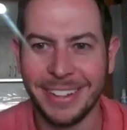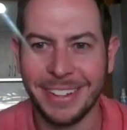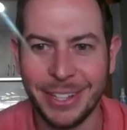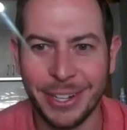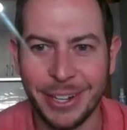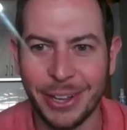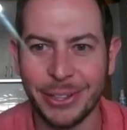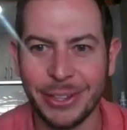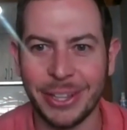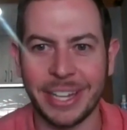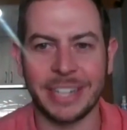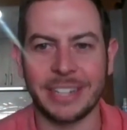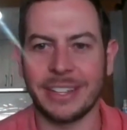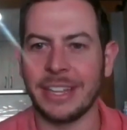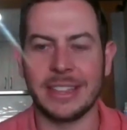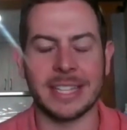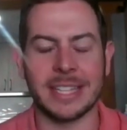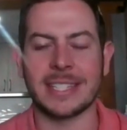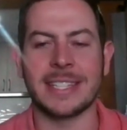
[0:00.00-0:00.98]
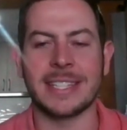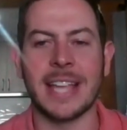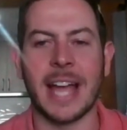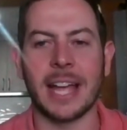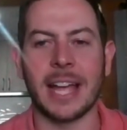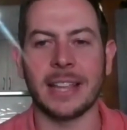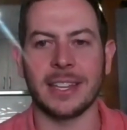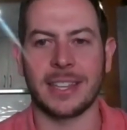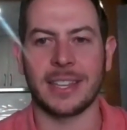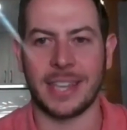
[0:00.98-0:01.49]
You know, like that's
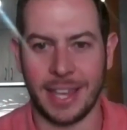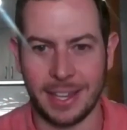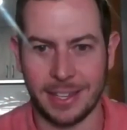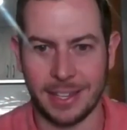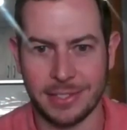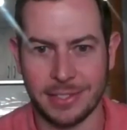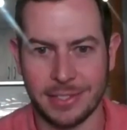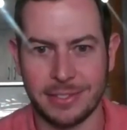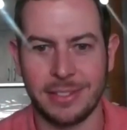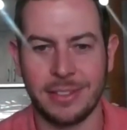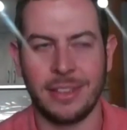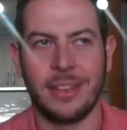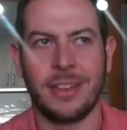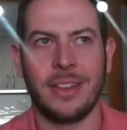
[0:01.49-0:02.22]
not the case.